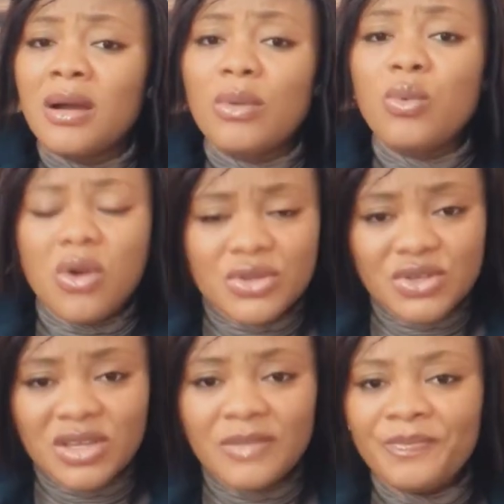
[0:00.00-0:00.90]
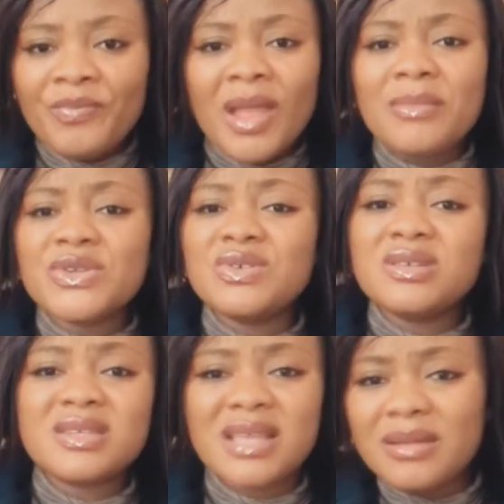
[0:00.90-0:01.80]
What? Okay, I must
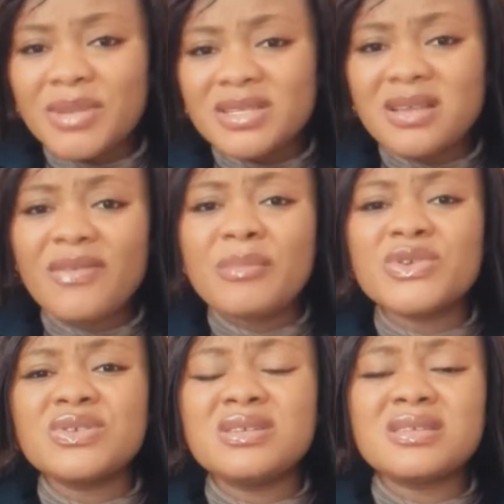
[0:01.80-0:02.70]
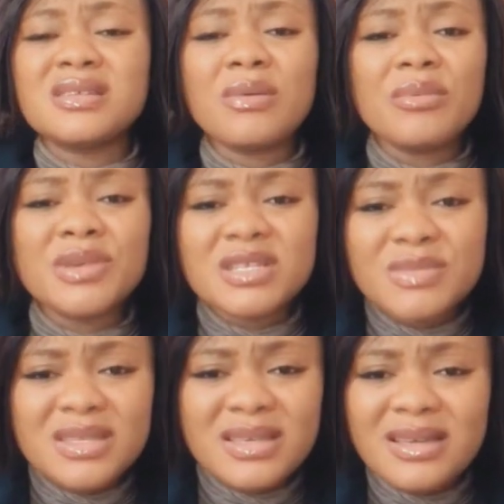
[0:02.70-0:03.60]
understand myself. I must understand what makes
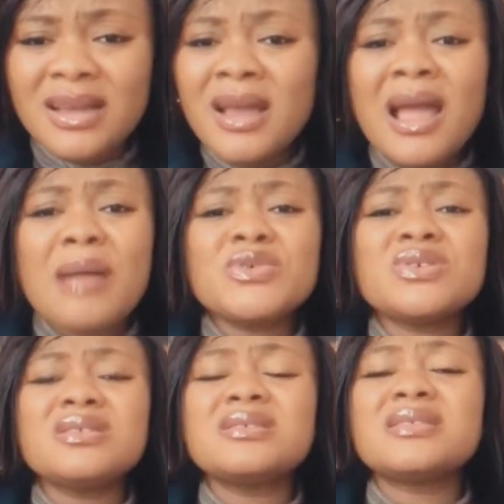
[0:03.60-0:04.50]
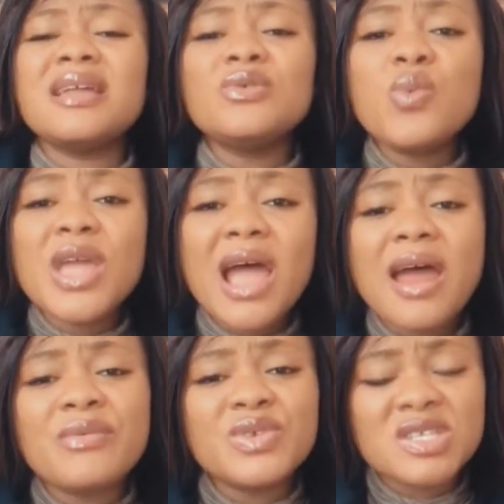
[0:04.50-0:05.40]
me tick. I must understand the way
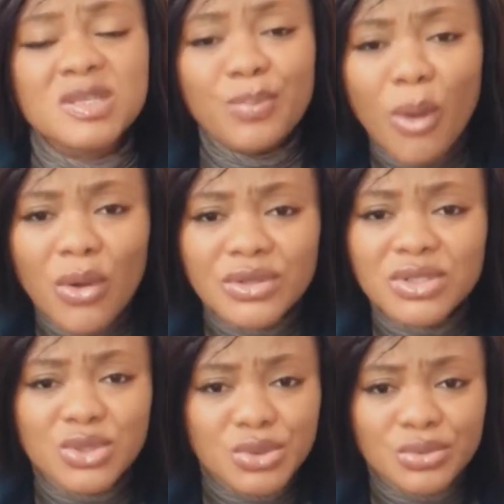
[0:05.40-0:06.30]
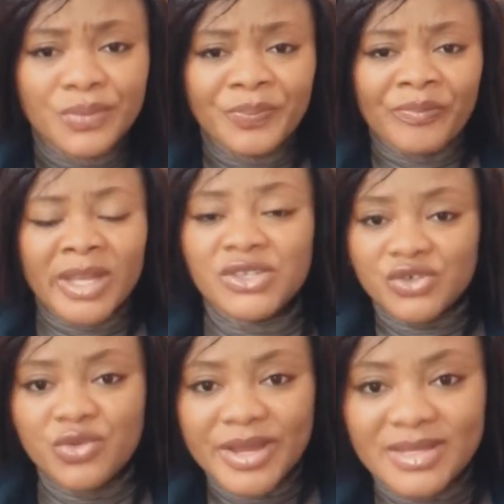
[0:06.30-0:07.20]
I respond to
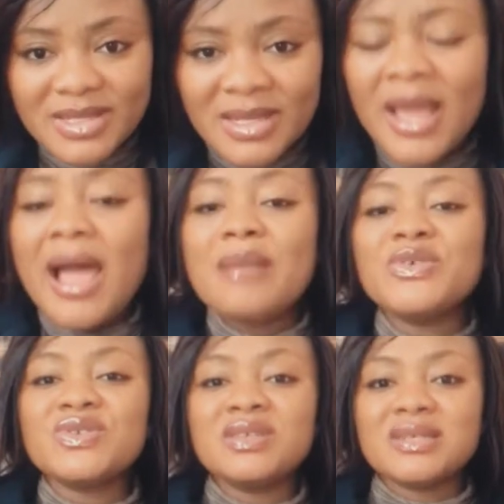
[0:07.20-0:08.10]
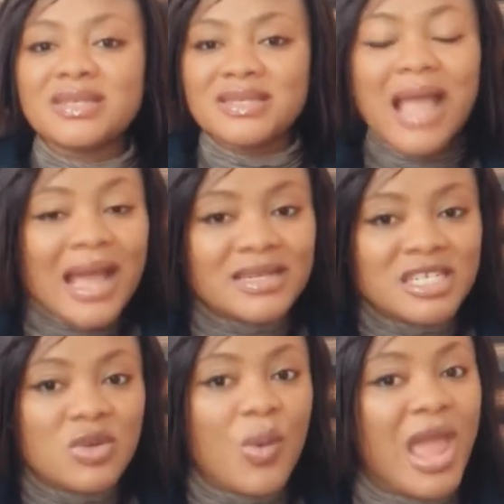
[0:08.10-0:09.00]
stress. I must understand
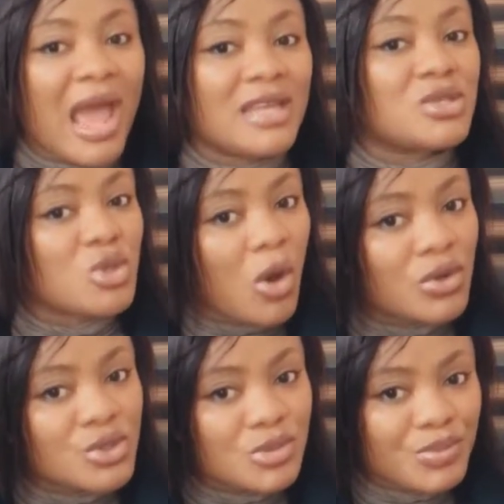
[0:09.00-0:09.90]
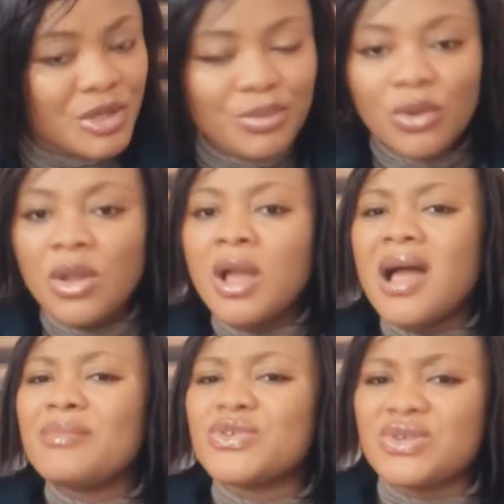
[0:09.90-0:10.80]
the way I talk to people.
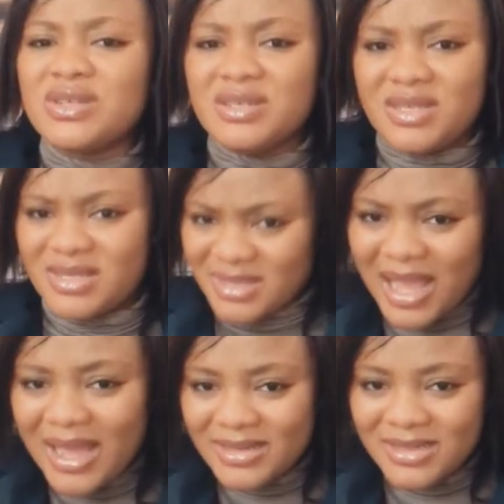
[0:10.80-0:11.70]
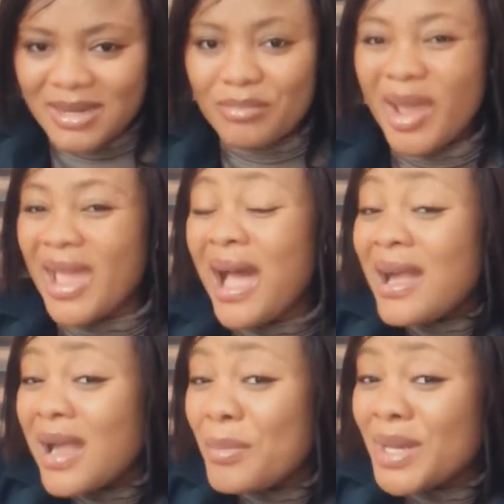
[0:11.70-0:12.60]
I must understand my
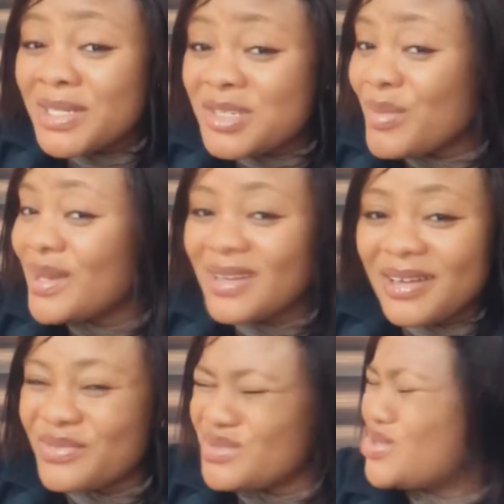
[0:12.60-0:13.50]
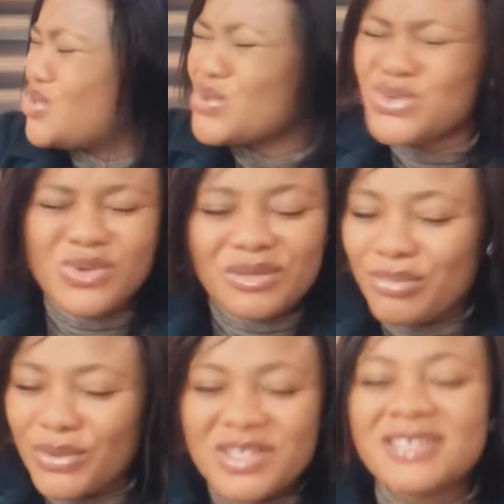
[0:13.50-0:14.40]
anger management level. So
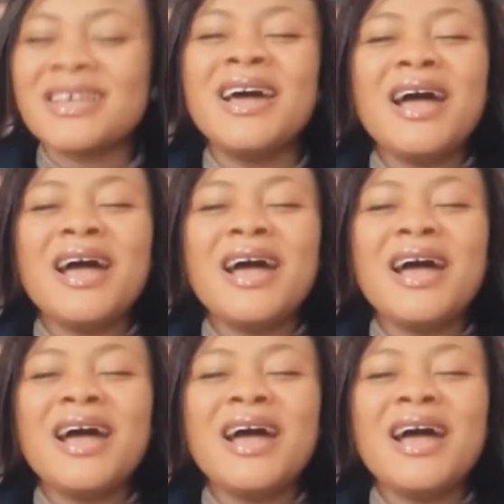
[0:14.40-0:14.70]
important.